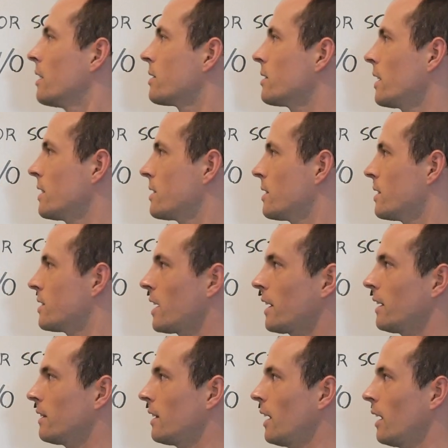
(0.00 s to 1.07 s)
So that's the
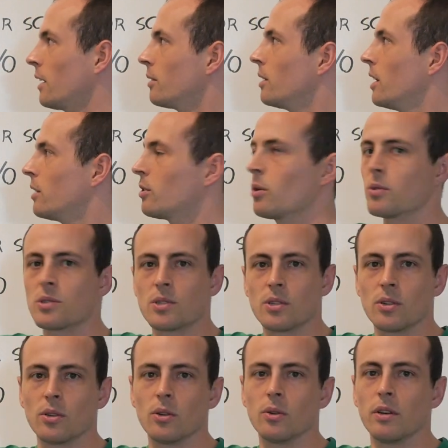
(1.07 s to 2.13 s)
second thing. Those
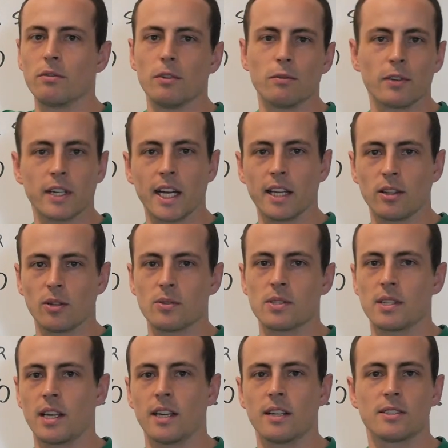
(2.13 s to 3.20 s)
2, if you forget those
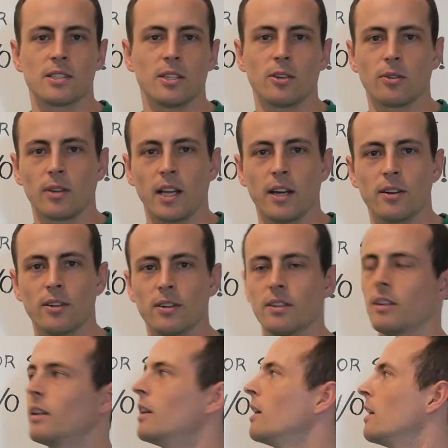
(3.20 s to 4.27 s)
things in your
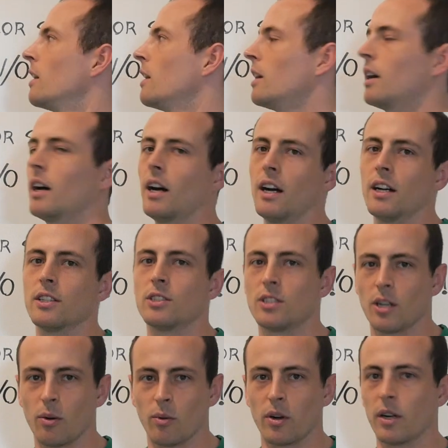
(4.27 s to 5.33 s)
letter,
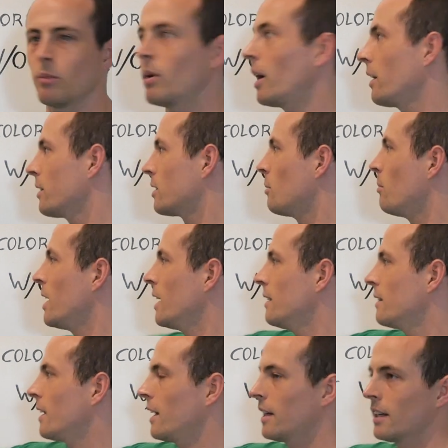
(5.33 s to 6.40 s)
don't worry about it. The main
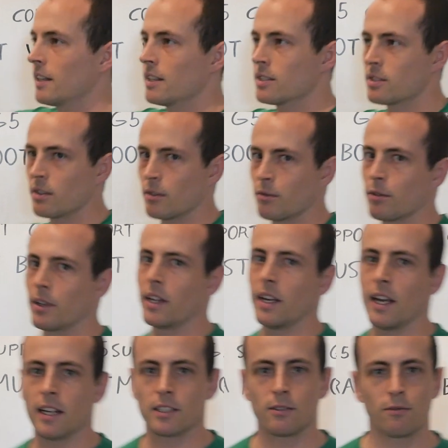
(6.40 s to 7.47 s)
thing is for the
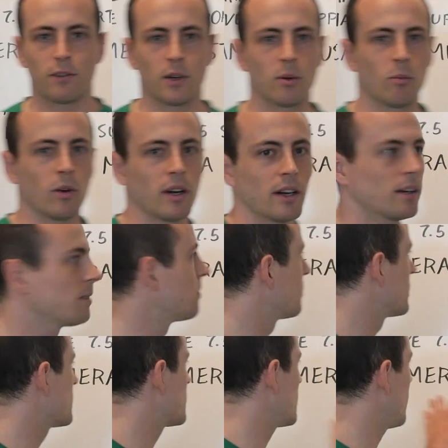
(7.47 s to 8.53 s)
next firmware,
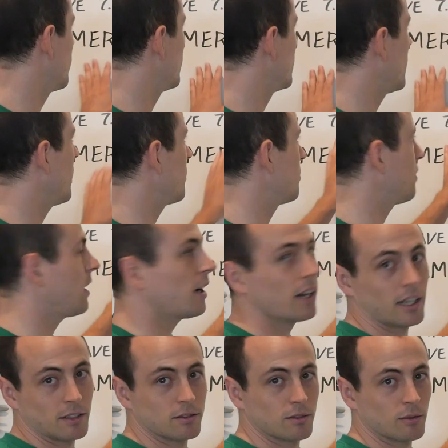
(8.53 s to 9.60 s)

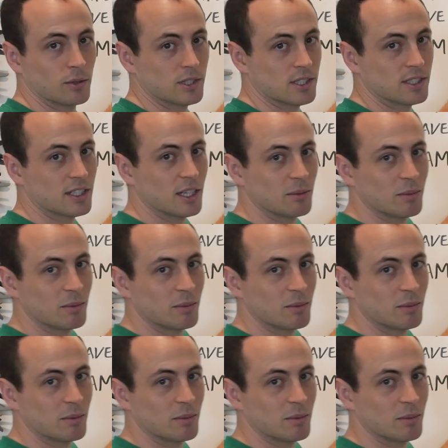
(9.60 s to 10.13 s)
7.5, which is going